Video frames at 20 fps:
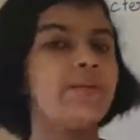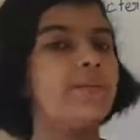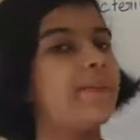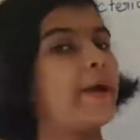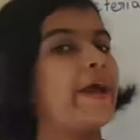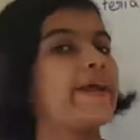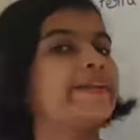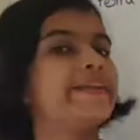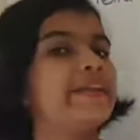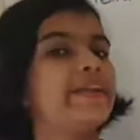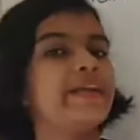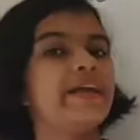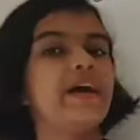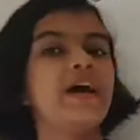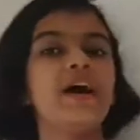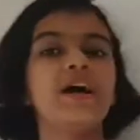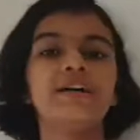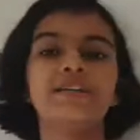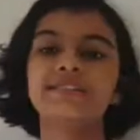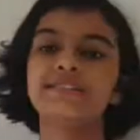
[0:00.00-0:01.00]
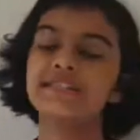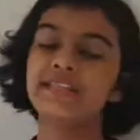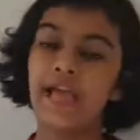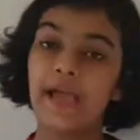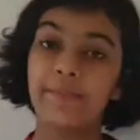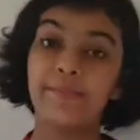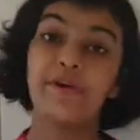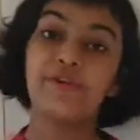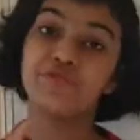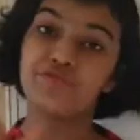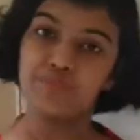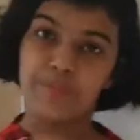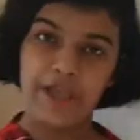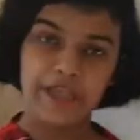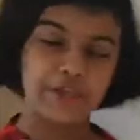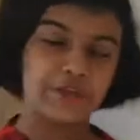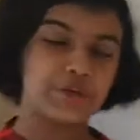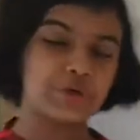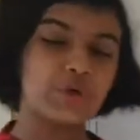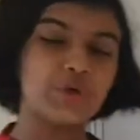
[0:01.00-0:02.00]
Bacteria is a type of
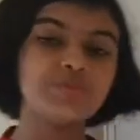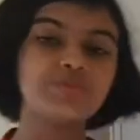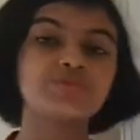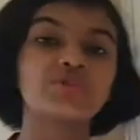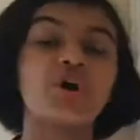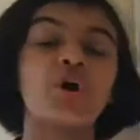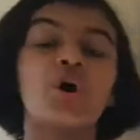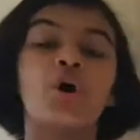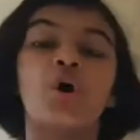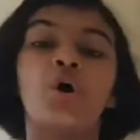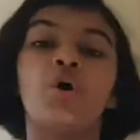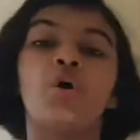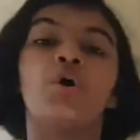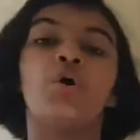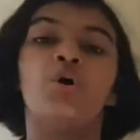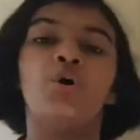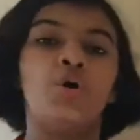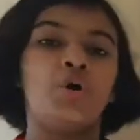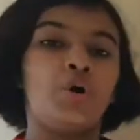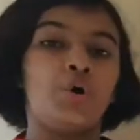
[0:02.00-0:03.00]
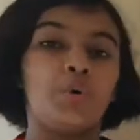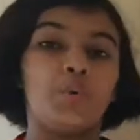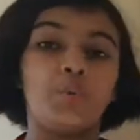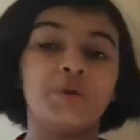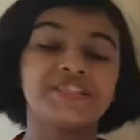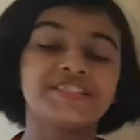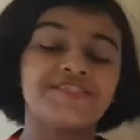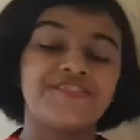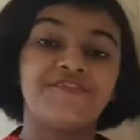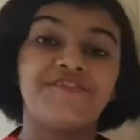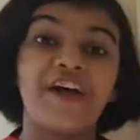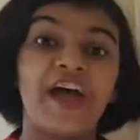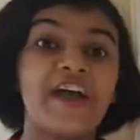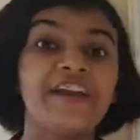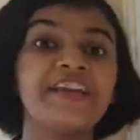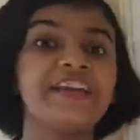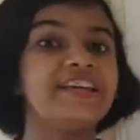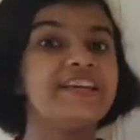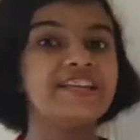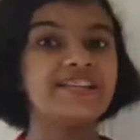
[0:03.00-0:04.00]
microbes which
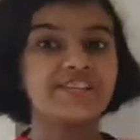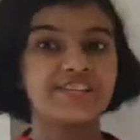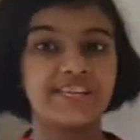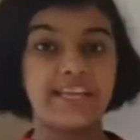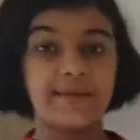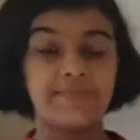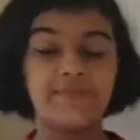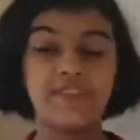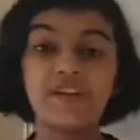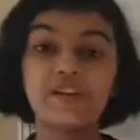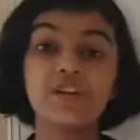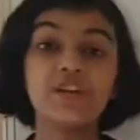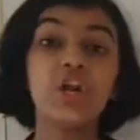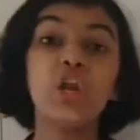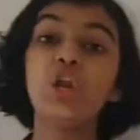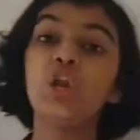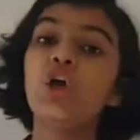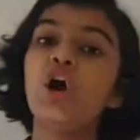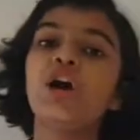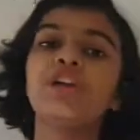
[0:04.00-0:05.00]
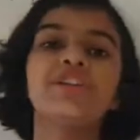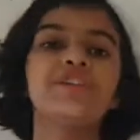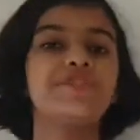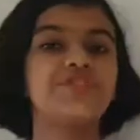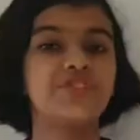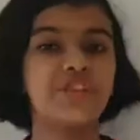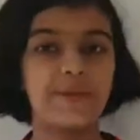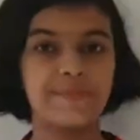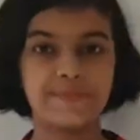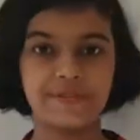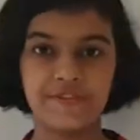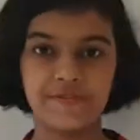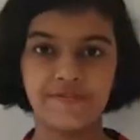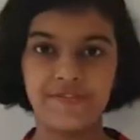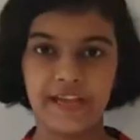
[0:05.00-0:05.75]
vary in shape. There are a lot of shapes of